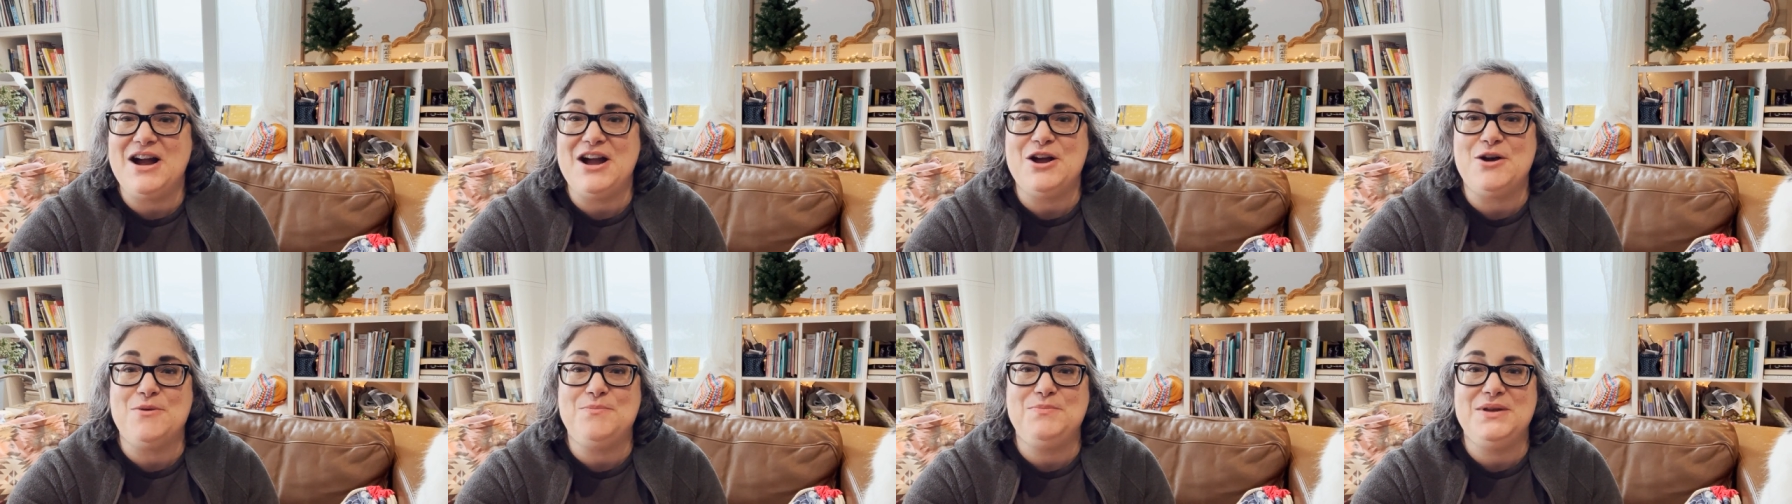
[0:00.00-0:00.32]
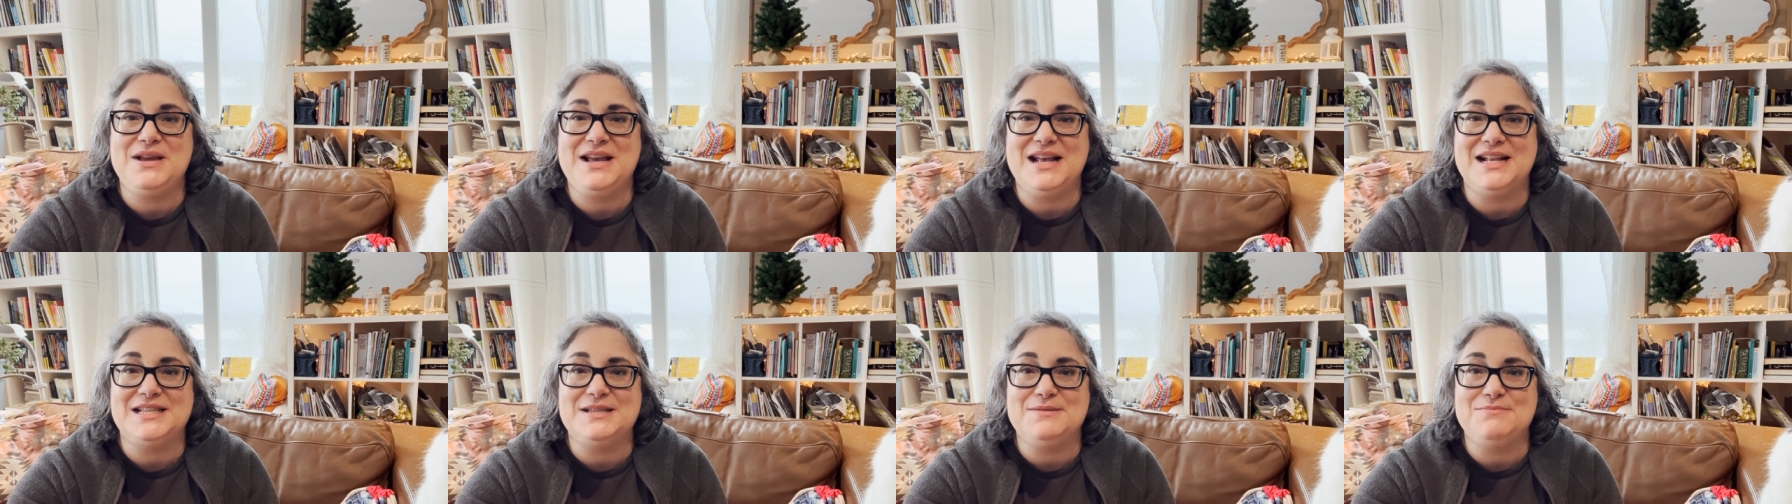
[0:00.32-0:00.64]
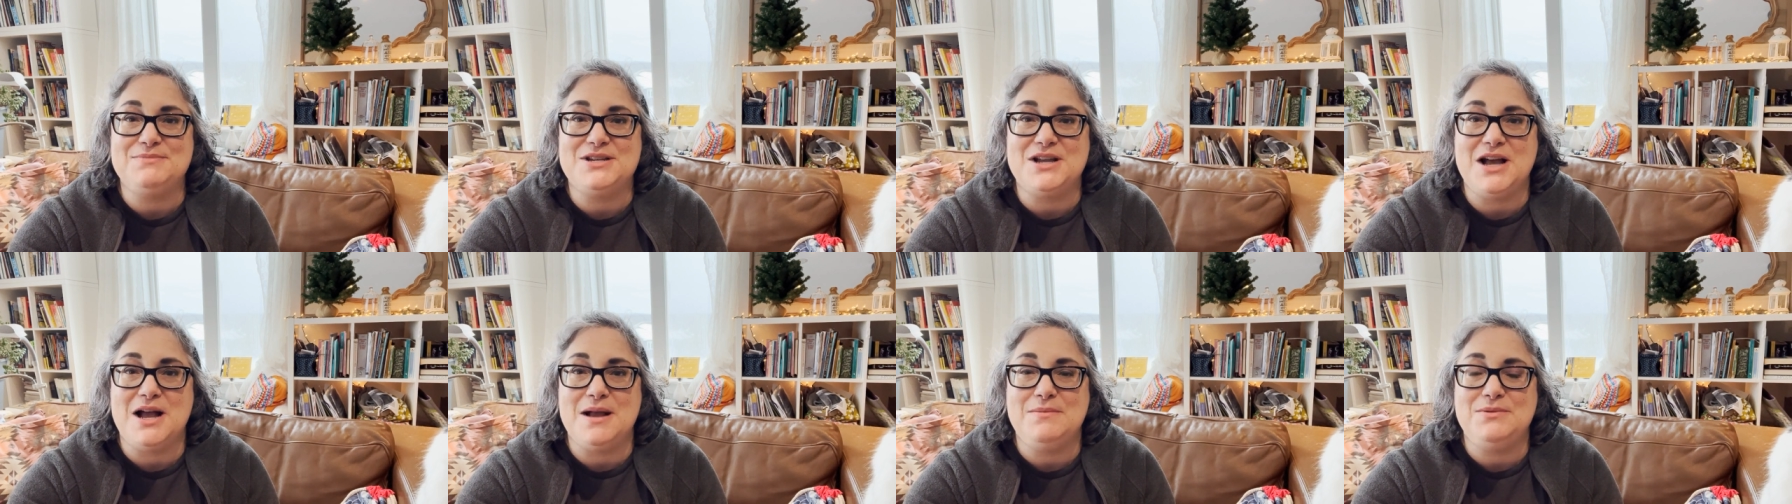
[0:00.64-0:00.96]
I hope you get
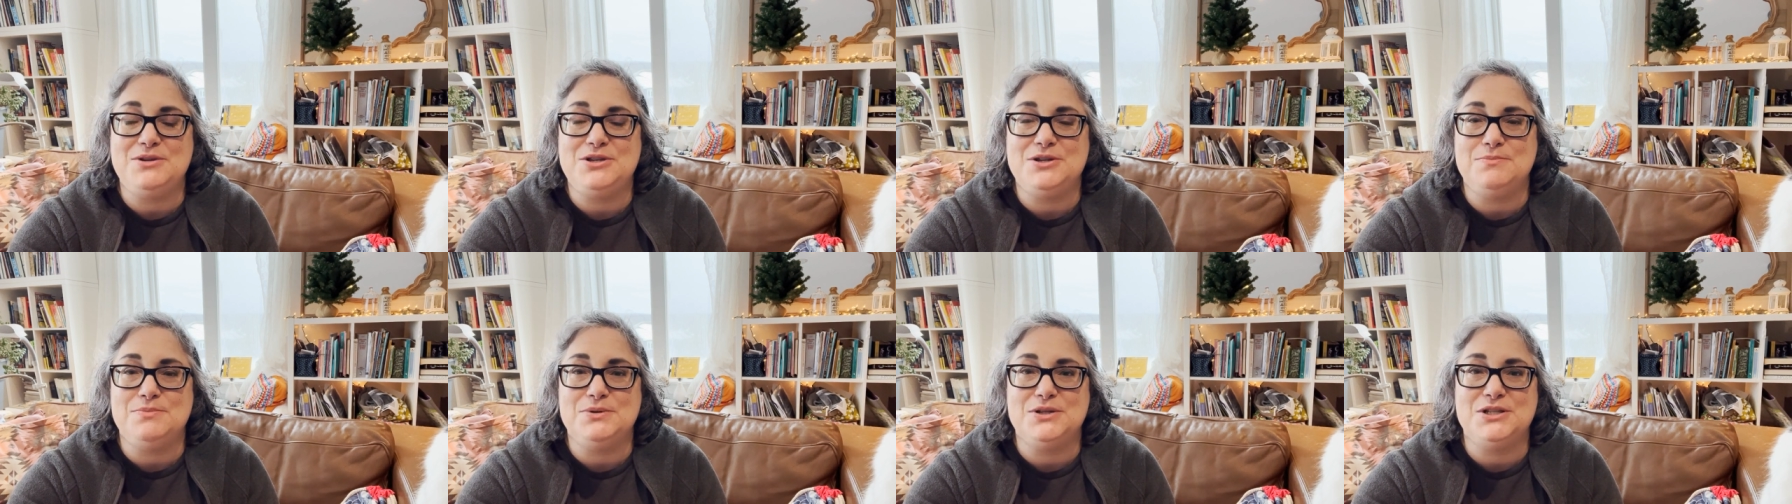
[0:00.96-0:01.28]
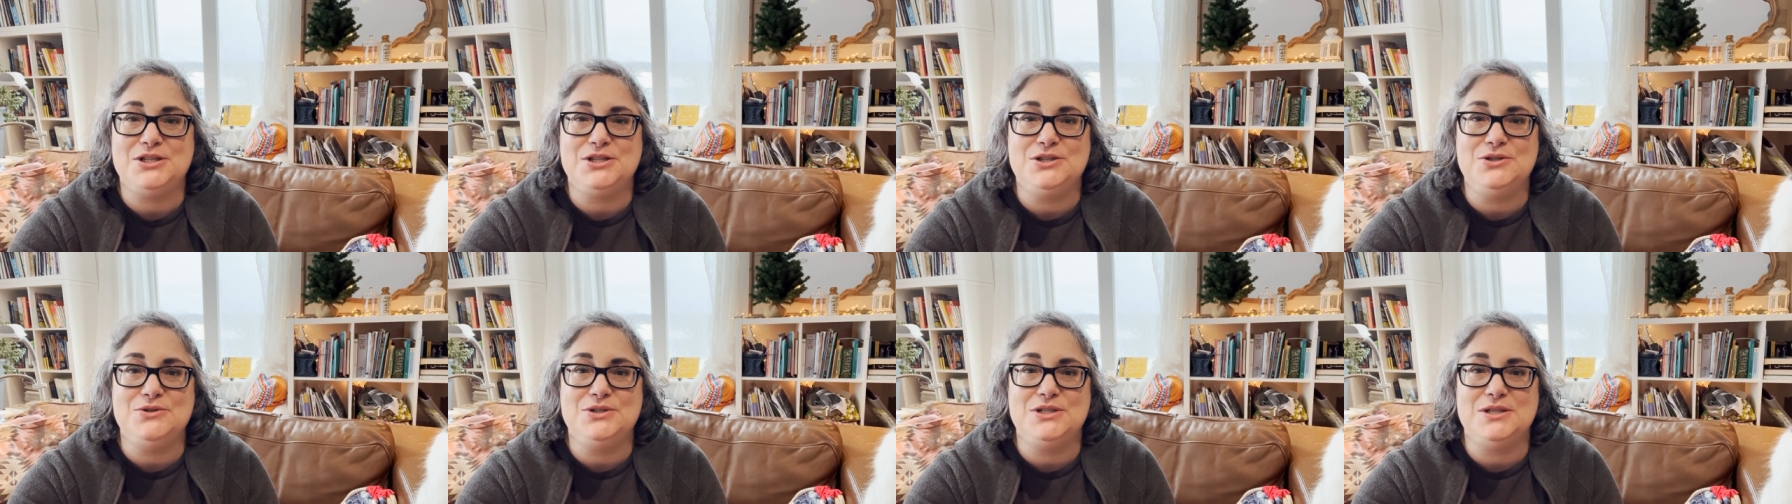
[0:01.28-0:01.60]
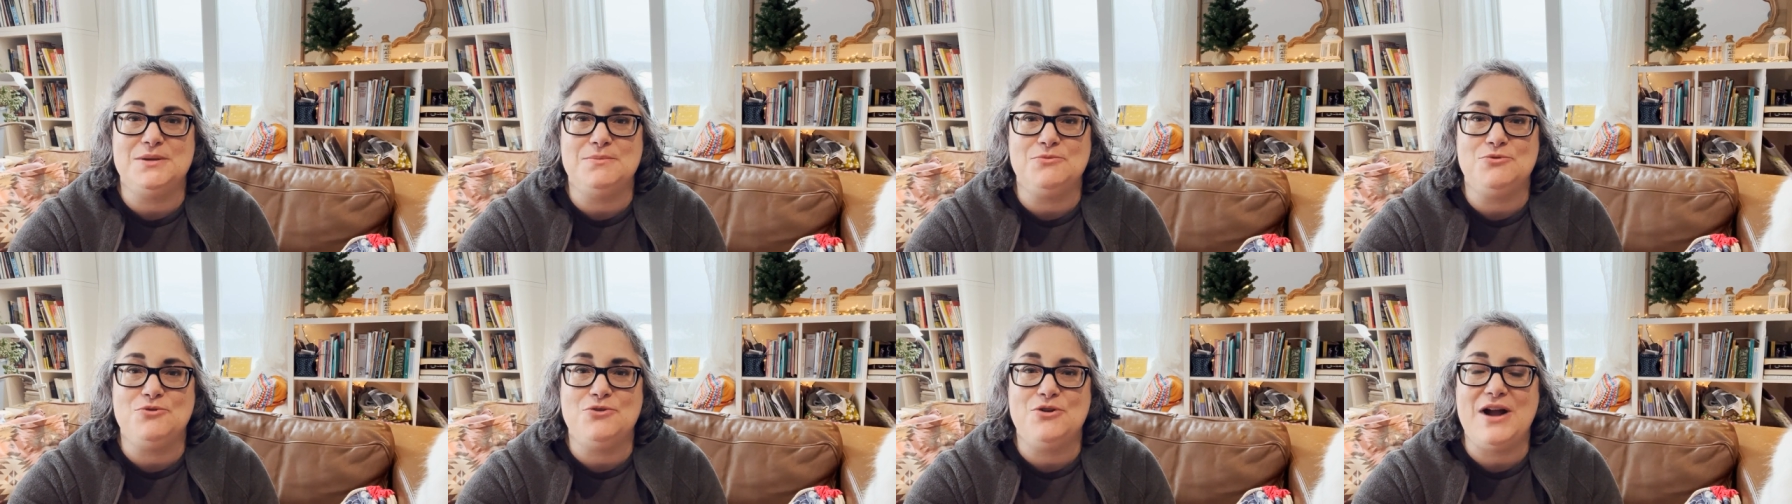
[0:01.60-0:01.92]
some time to pursue
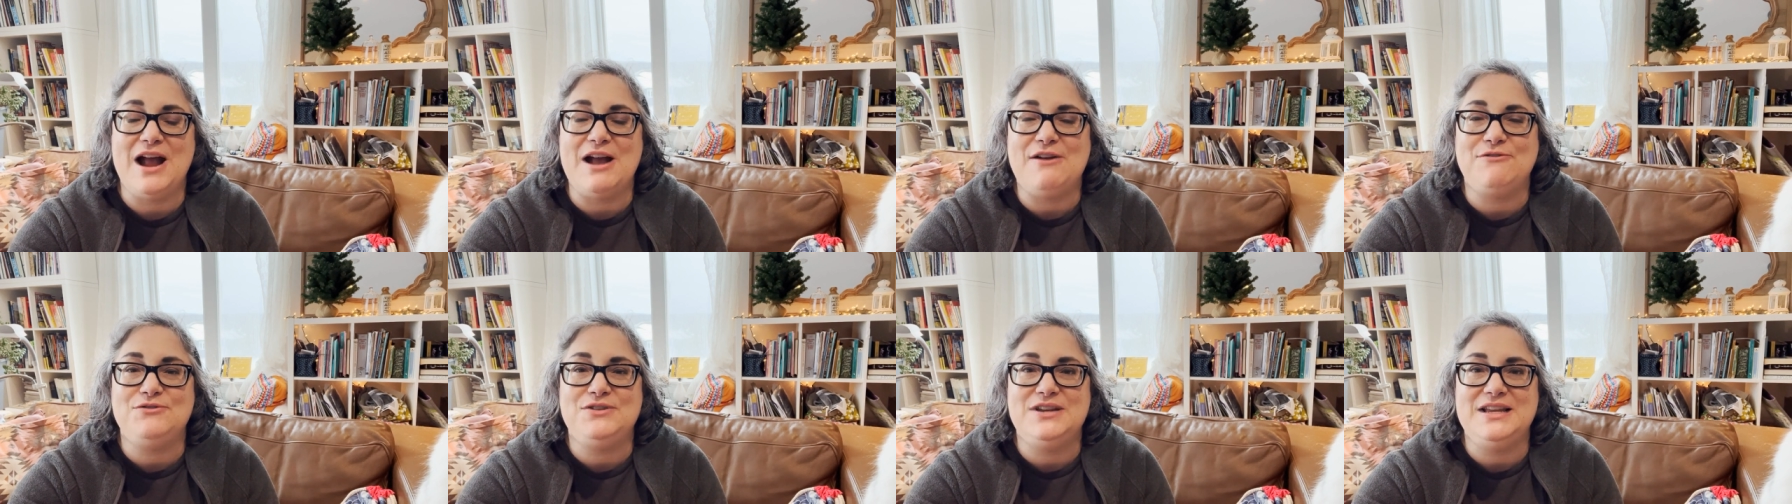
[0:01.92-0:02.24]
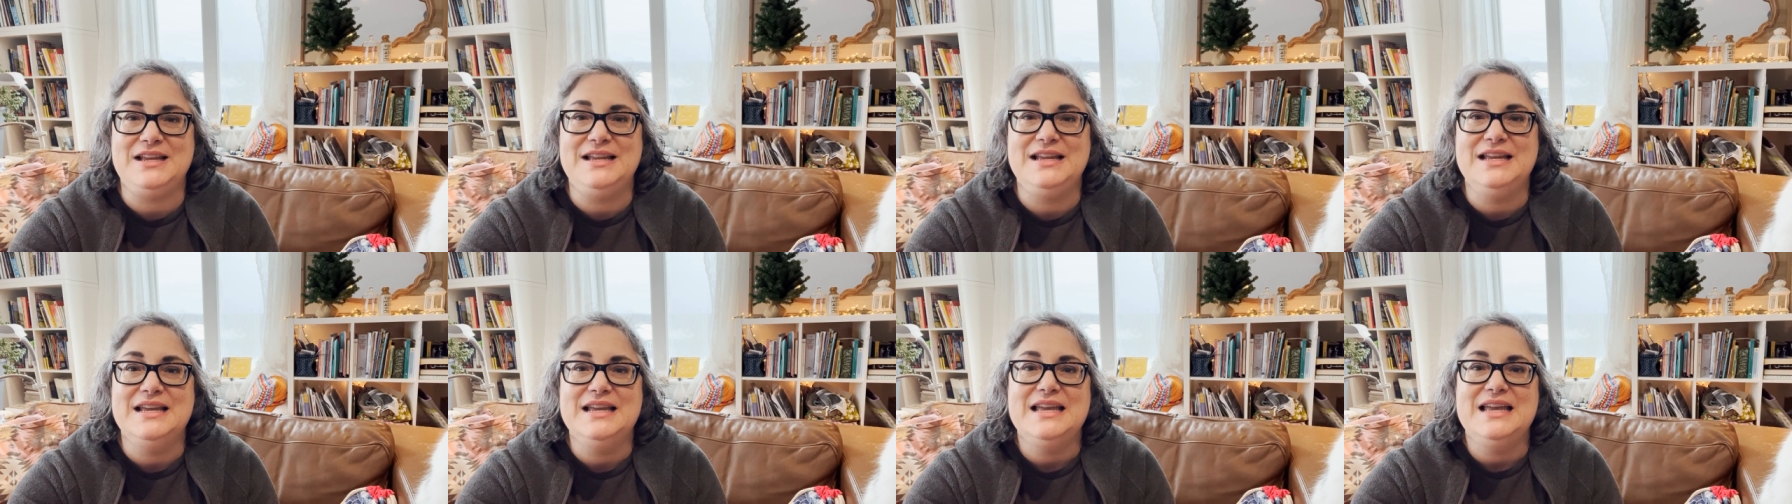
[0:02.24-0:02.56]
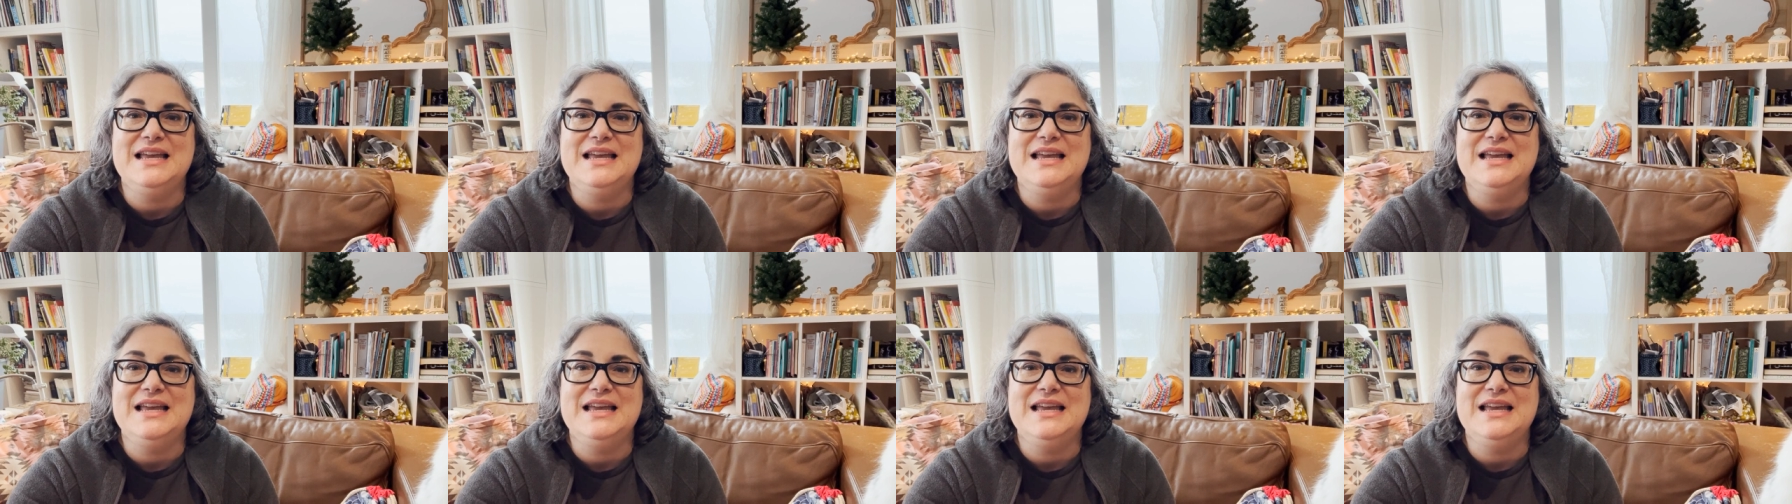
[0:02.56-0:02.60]
some crafty